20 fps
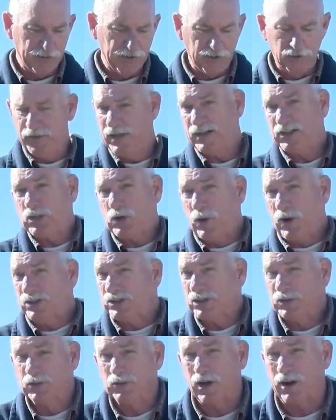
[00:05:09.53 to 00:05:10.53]
the next
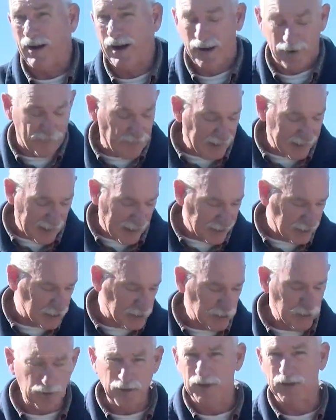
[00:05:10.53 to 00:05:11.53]
question is, all right, if I got to
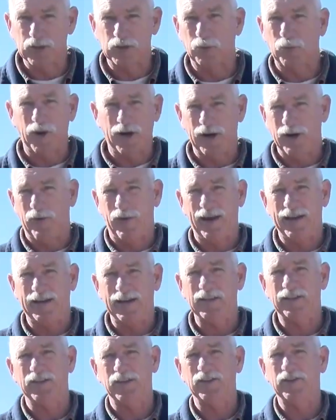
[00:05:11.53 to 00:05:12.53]
do this, where do I
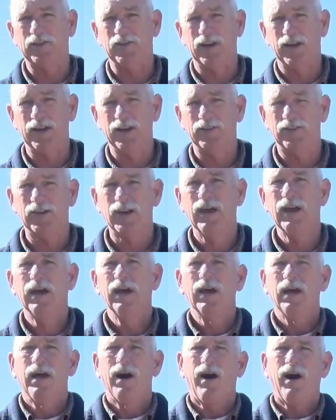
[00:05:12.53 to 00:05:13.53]
get these things?
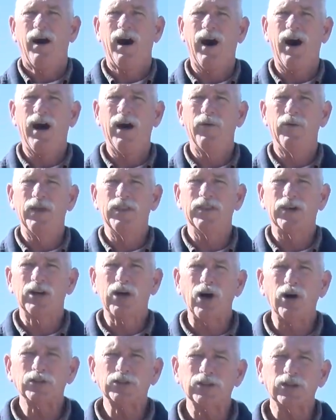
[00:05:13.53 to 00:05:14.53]
Uh, in the
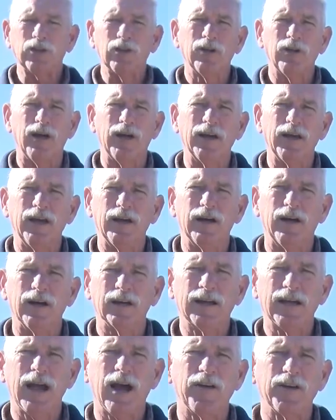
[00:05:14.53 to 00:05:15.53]
coastal uh, uh,
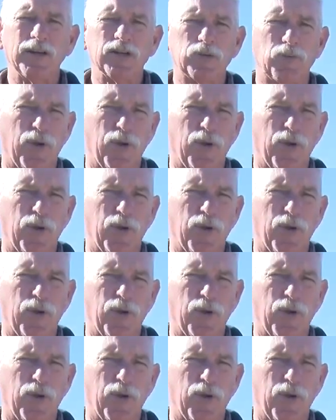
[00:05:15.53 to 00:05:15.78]
counties